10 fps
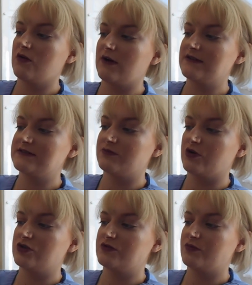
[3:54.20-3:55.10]
grasp the
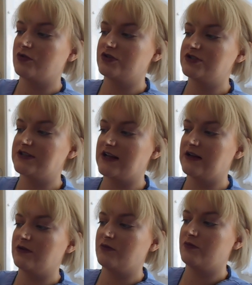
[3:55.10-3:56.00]
brush, push
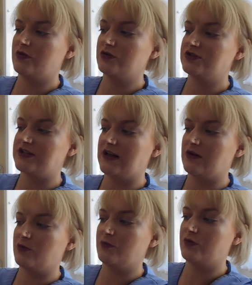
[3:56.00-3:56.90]
down, push
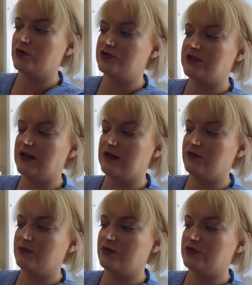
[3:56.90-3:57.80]
down, push
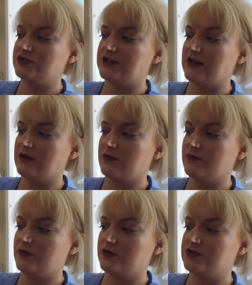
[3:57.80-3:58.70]
down, push down,
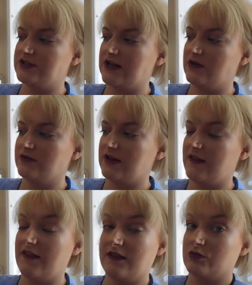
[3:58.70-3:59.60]
push down,
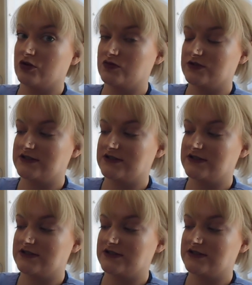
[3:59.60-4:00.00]
and then the brush will